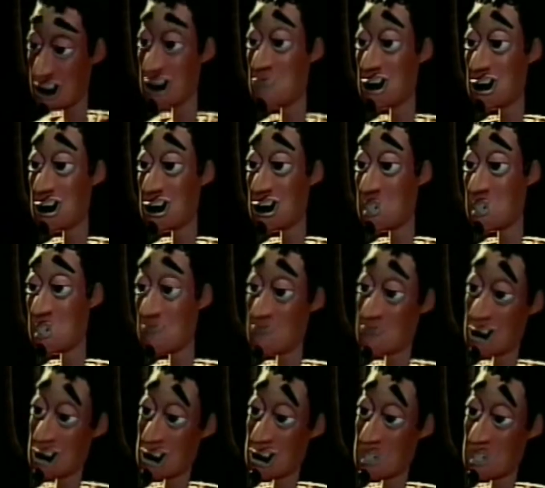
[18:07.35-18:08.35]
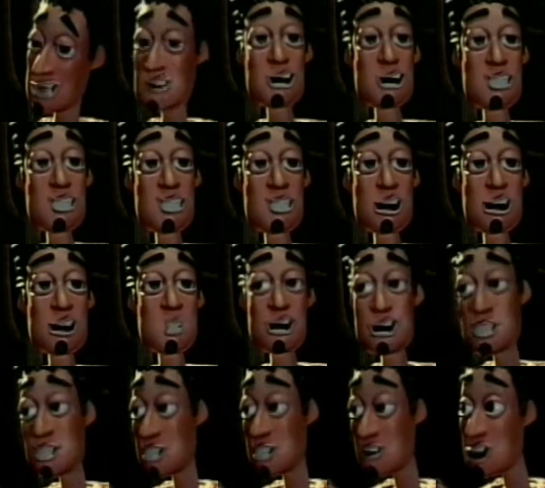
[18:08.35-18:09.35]
come on, man. They're just trying
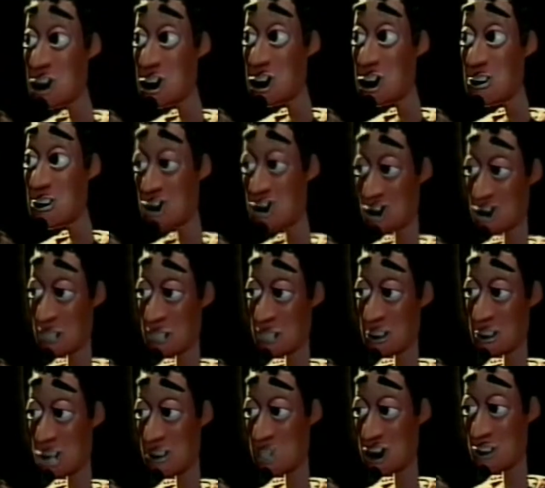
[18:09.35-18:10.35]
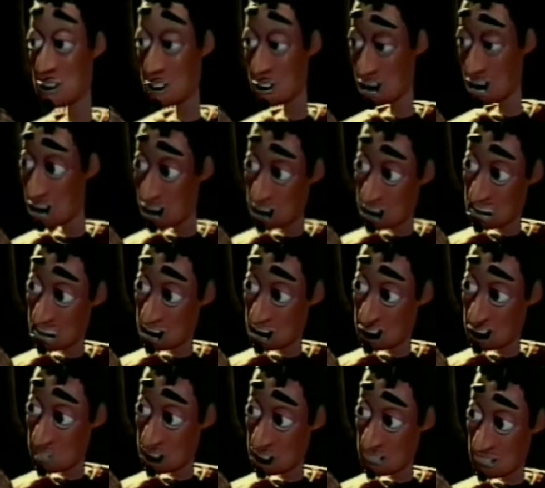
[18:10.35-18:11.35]
to scare us. They're not really
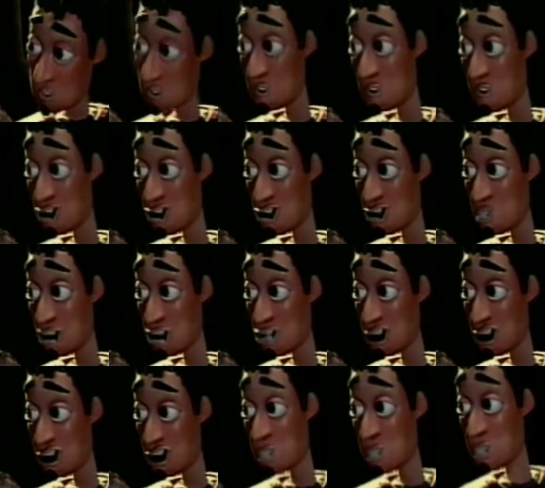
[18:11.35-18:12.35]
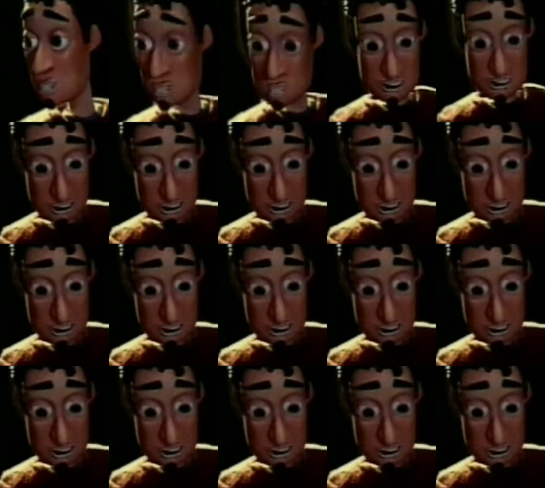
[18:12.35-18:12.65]
going to do anything.